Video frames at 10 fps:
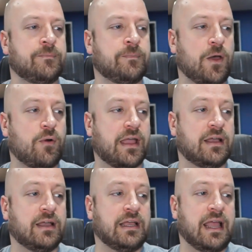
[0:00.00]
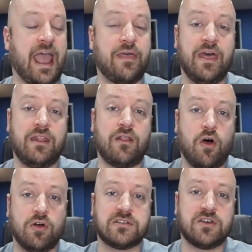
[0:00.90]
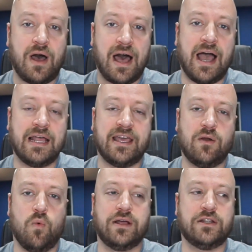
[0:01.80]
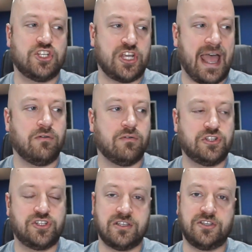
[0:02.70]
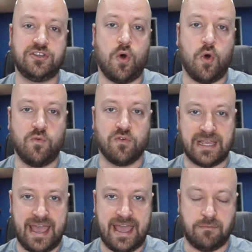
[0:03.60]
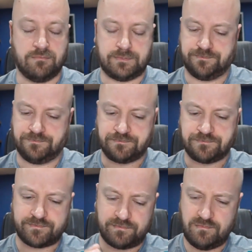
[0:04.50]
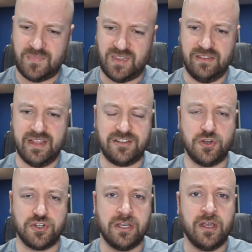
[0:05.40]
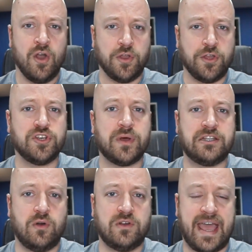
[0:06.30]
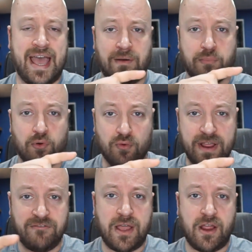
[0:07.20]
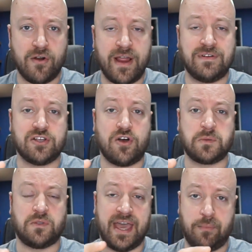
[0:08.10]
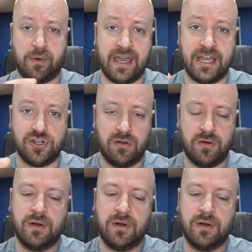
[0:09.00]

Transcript: All right. And then also highlight what challenges you overcame. This usually what I do is I have a brief paragraph that talks about the application.